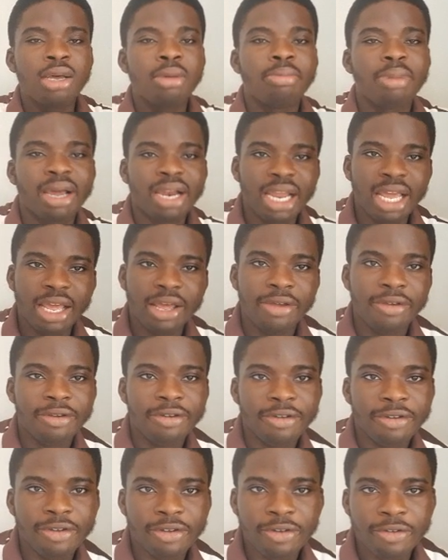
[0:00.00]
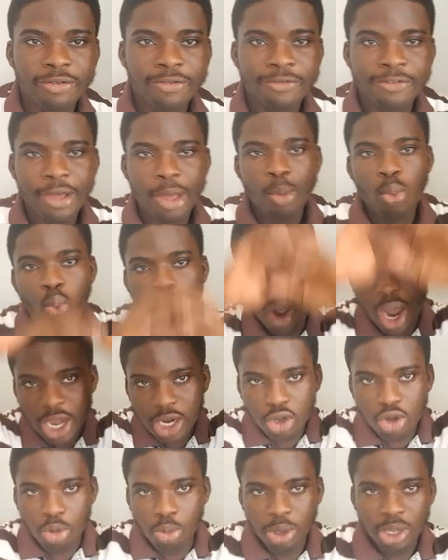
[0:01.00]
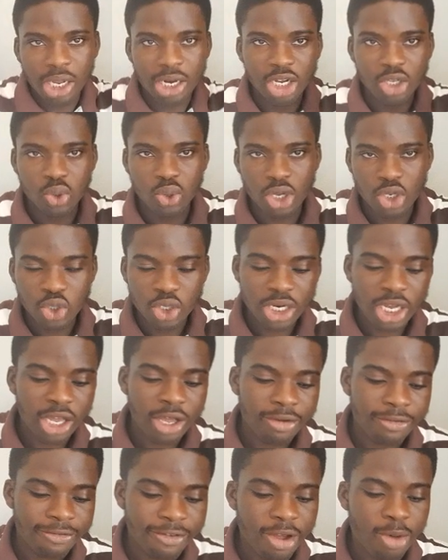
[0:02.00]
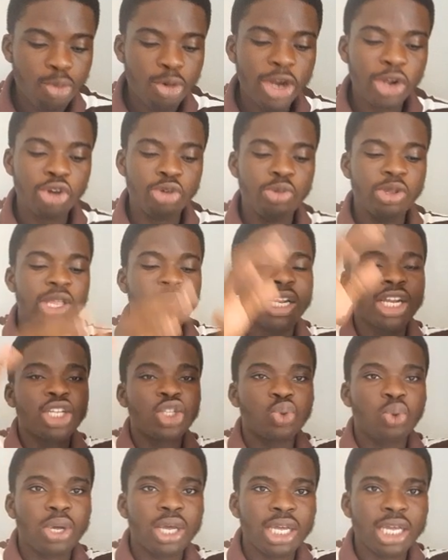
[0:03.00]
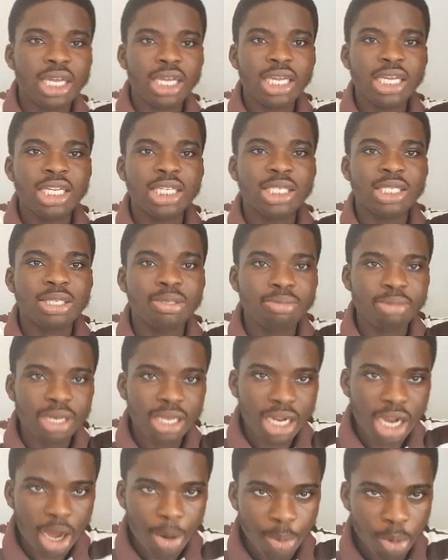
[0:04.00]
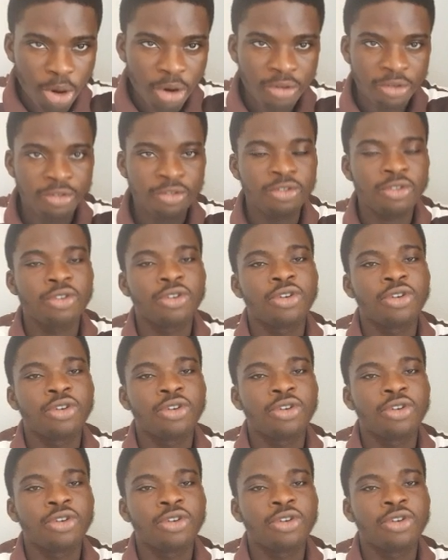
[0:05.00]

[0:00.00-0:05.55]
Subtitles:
By the firm-wide computer network. So the firm-wide computer network is made up of